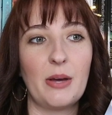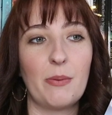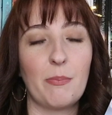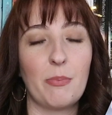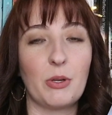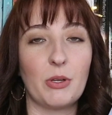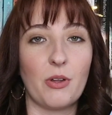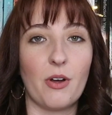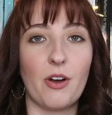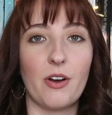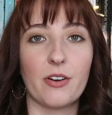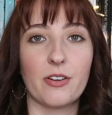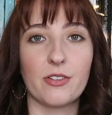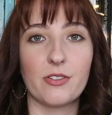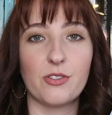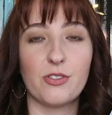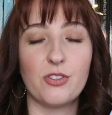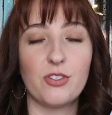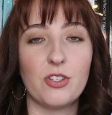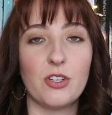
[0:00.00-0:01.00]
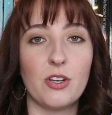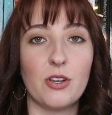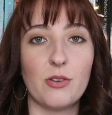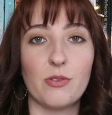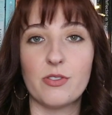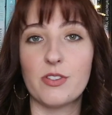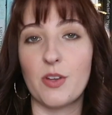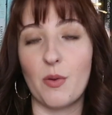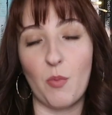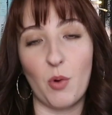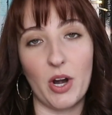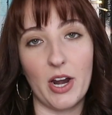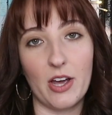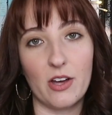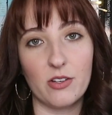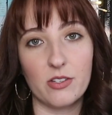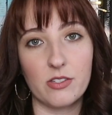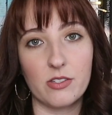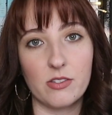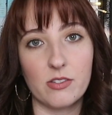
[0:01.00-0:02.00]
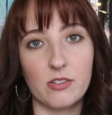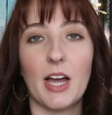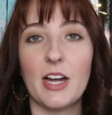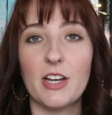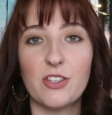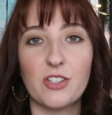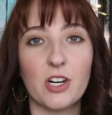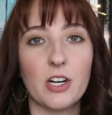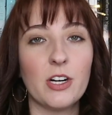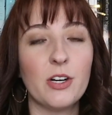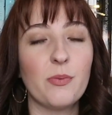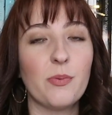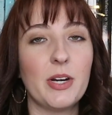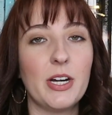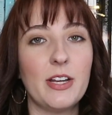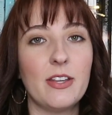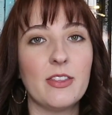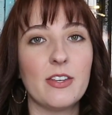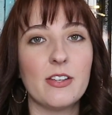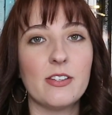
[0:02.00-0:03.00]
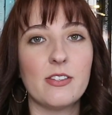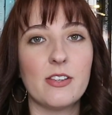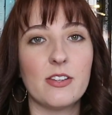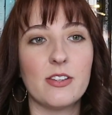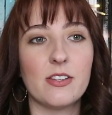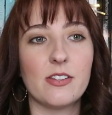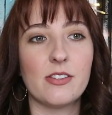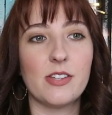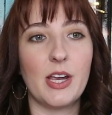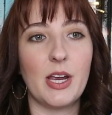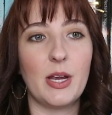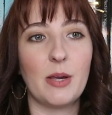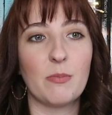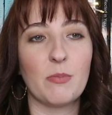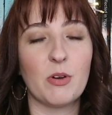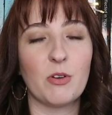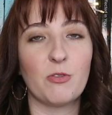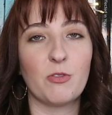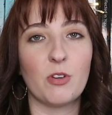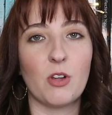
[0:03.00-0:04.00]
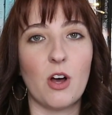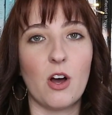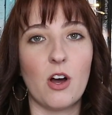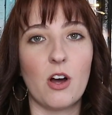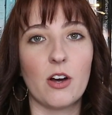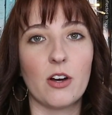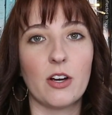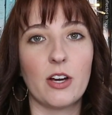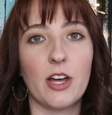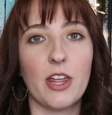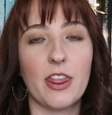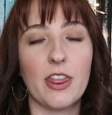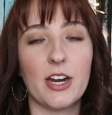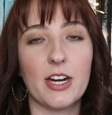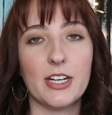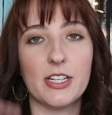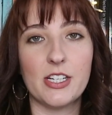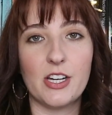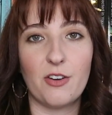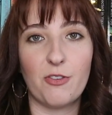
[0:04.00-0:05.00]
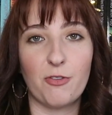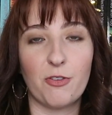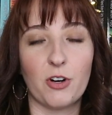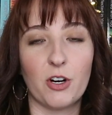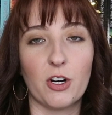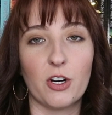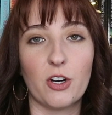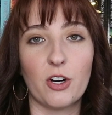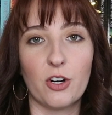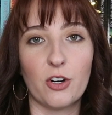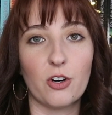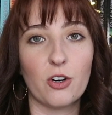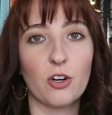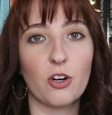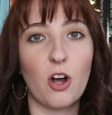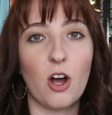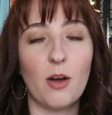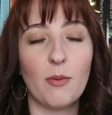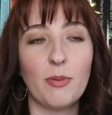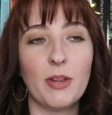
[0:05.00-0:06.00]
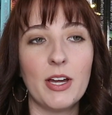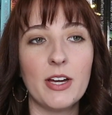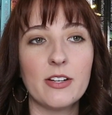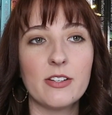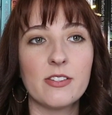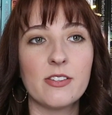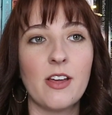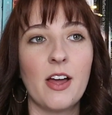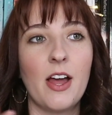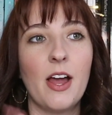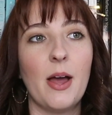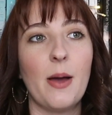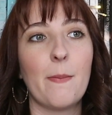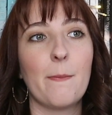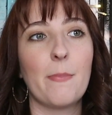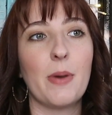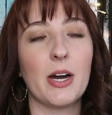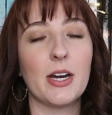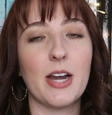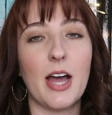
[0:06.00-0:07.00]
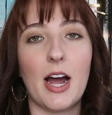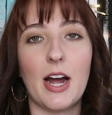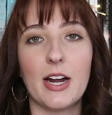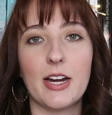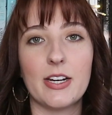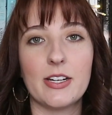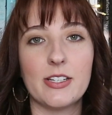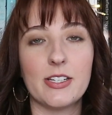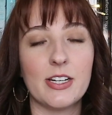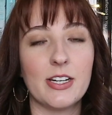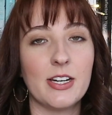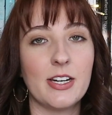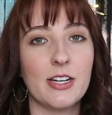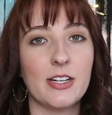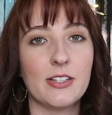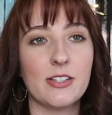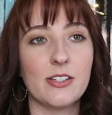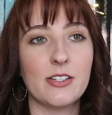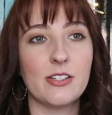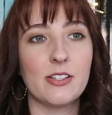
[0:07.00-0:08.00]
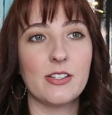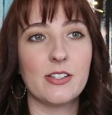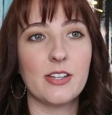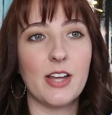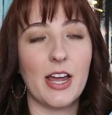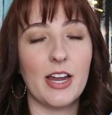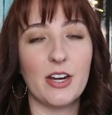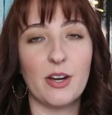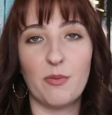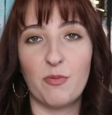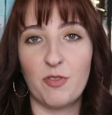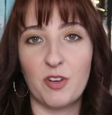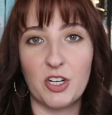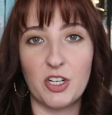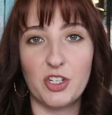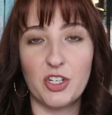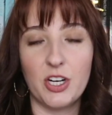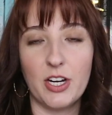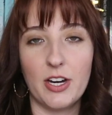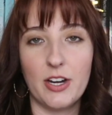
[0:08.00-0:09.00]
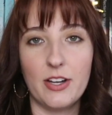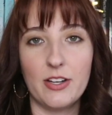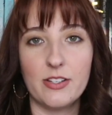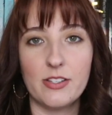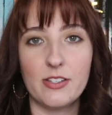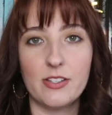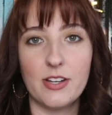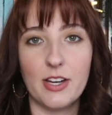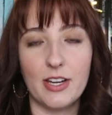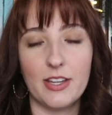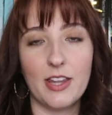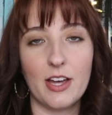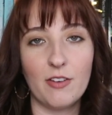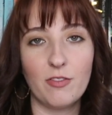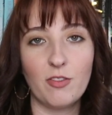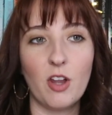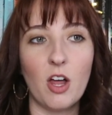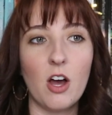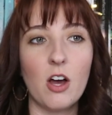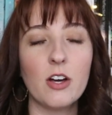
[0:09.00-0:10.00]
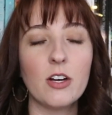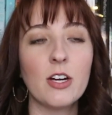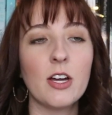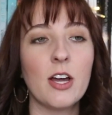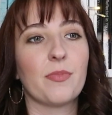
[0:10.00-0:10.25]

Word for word: belongs to someone else. I started reading this in the same vlog that I did for Good Girl Complex, but I didn't end up finishing it in that vlog.